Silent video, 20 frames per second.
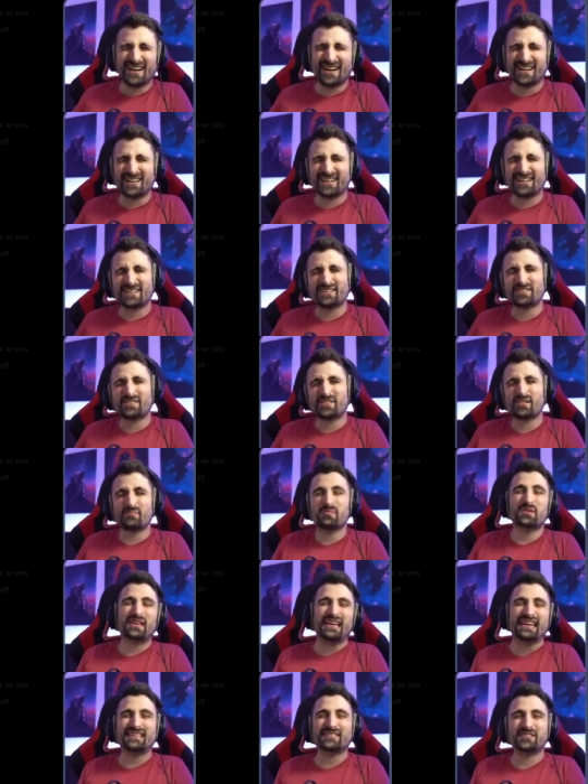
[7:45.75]
are some of
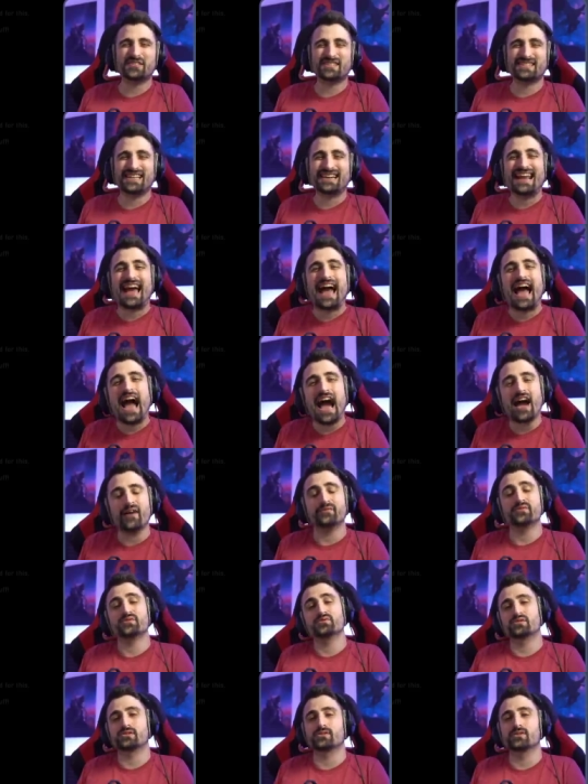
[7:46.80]
the killers that
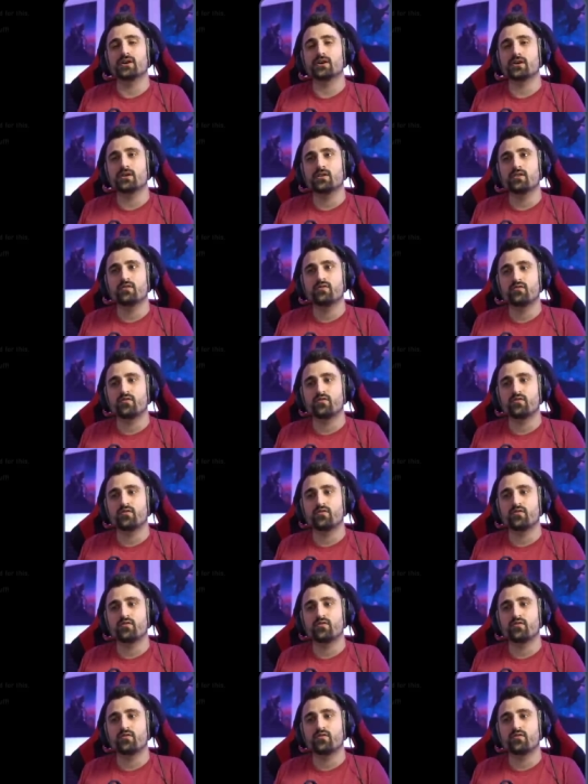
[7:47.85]
have to slug